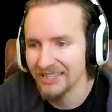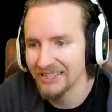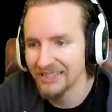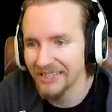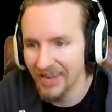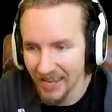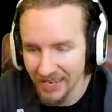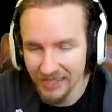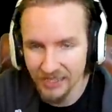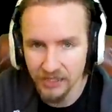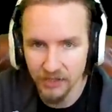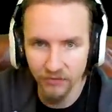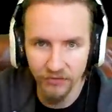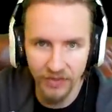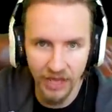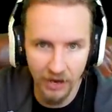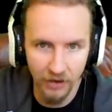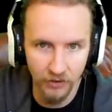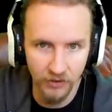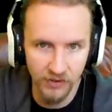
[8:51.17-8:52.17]
tens of
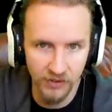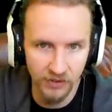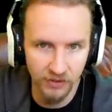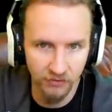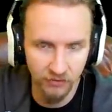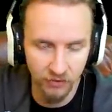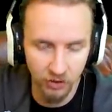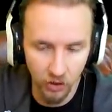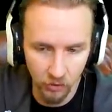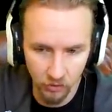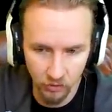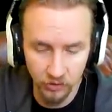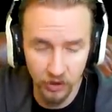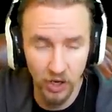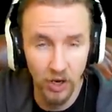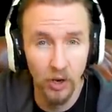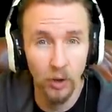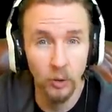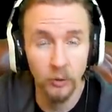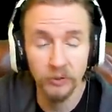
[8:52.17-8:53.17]
thousands of gold
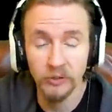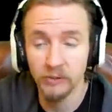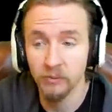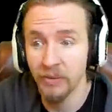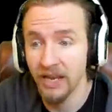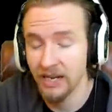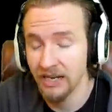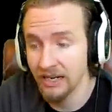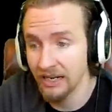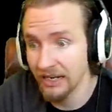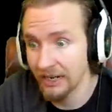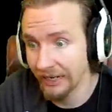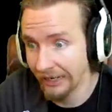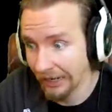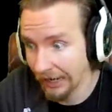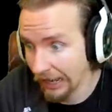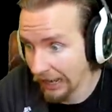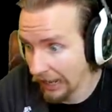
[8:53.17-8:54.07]
or spending